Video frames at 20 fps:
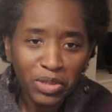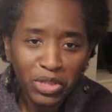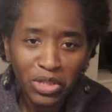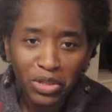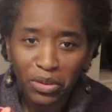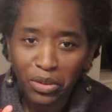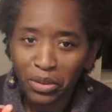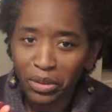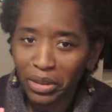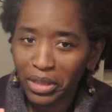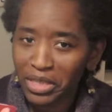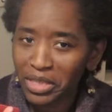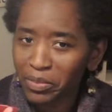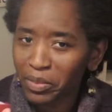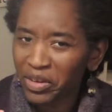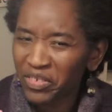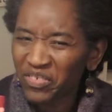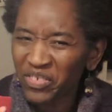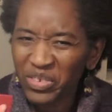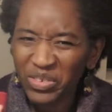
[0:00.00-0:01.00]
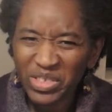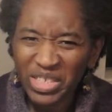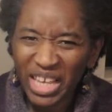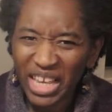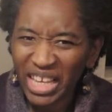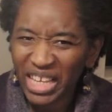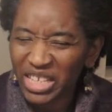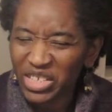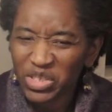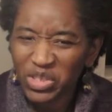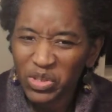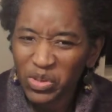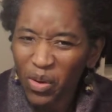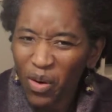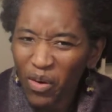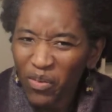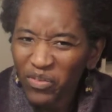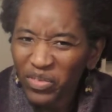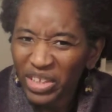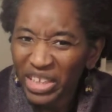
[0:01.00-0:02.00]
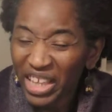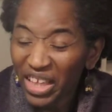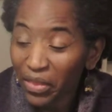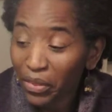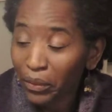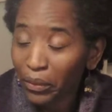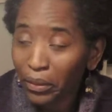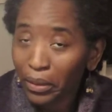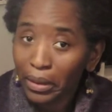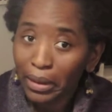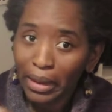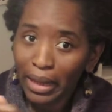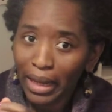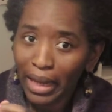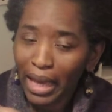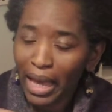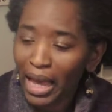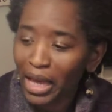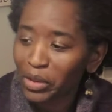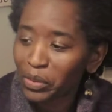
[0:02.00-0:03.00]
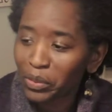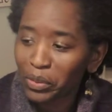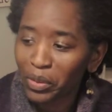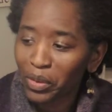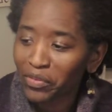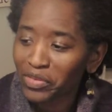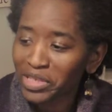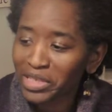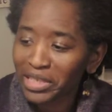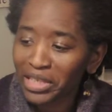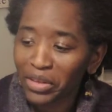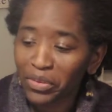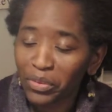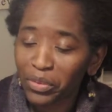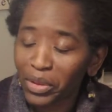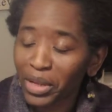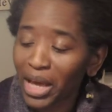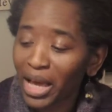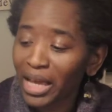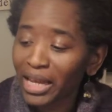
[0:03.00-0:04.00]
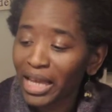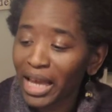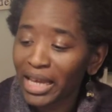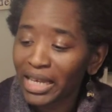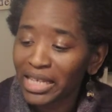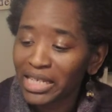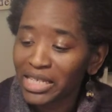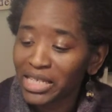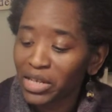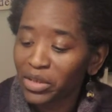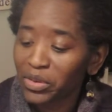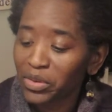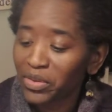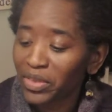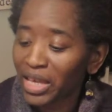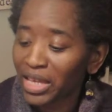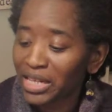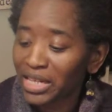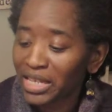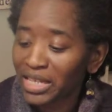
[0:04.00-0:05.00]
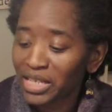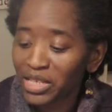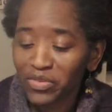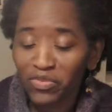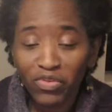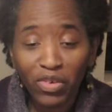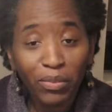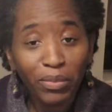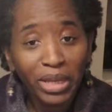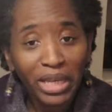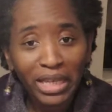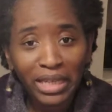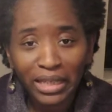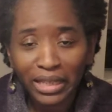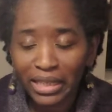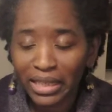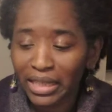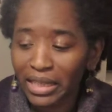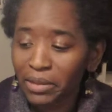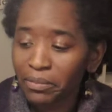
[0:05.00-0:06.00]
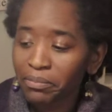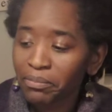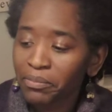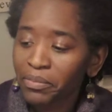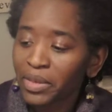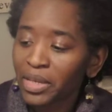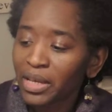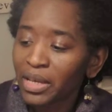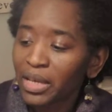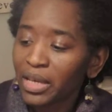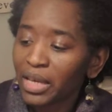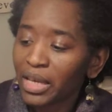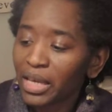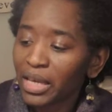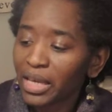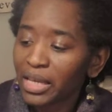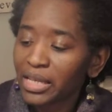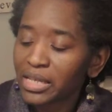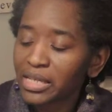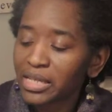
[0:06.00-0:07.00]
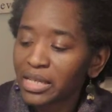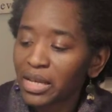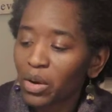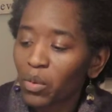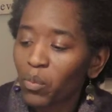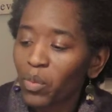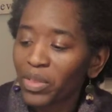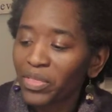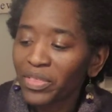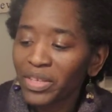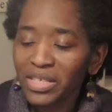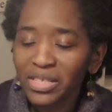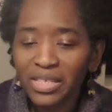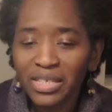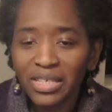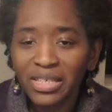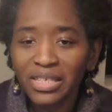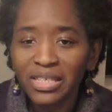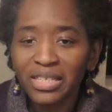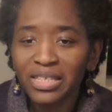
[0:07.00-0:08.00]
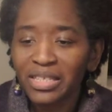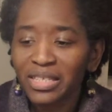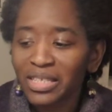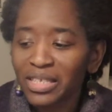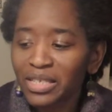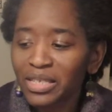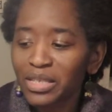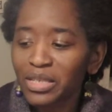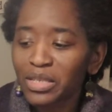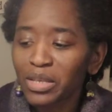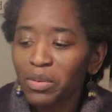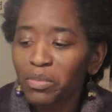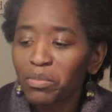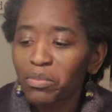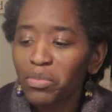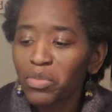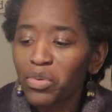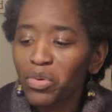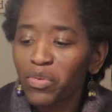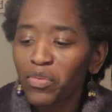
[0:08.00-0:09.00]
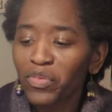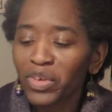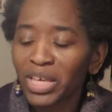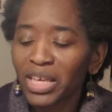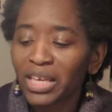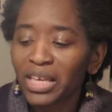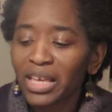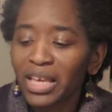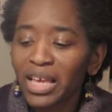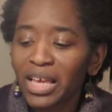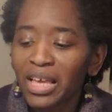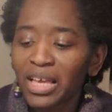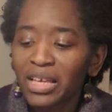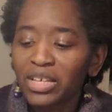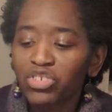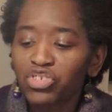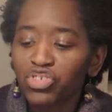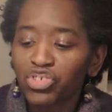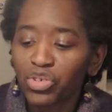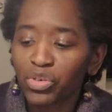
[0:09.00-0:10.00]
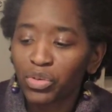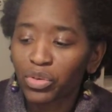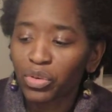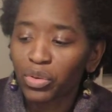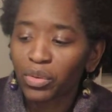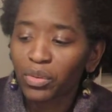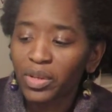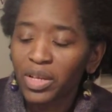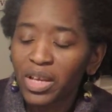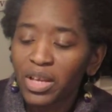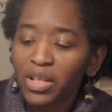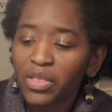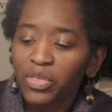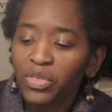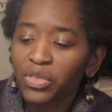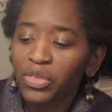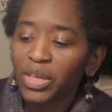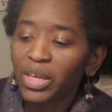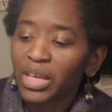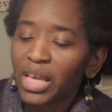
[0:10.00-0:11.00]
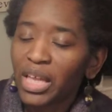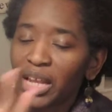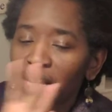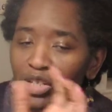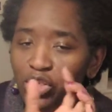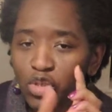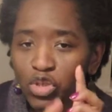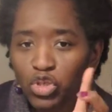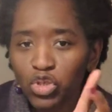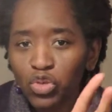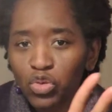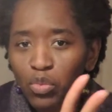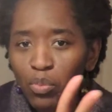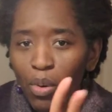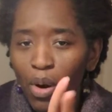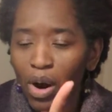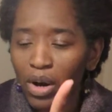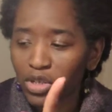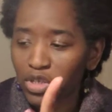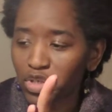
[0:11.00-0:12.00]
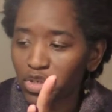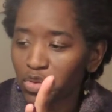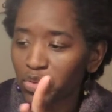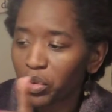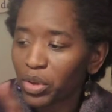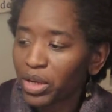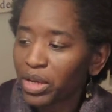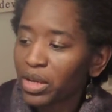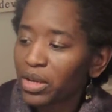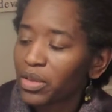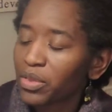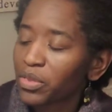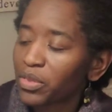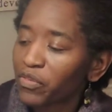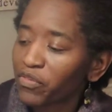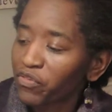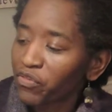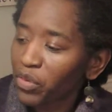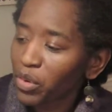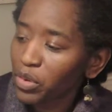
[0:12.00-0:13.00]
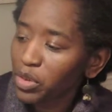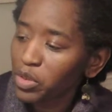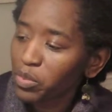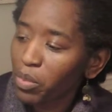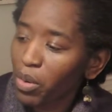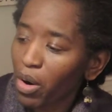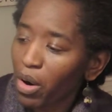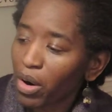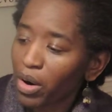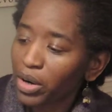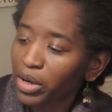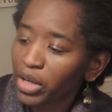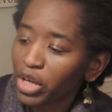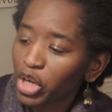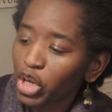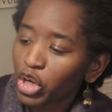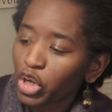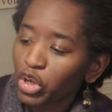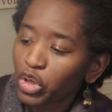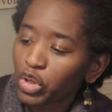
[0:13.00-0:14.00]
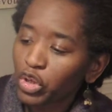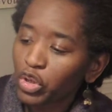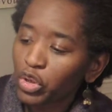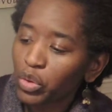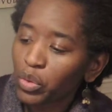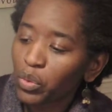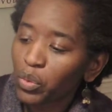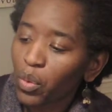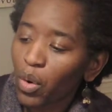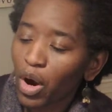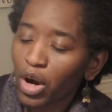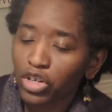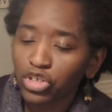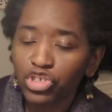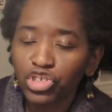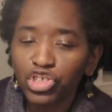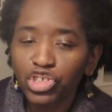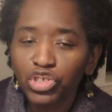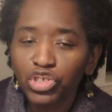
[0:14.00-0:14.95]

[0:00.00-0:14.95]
material is, but it feels like a soft leather. I don't know if it's leather or not. I can tell you that it is from Italy. And what this is this is a movie journal. It has 2 parts to it. The first part, you are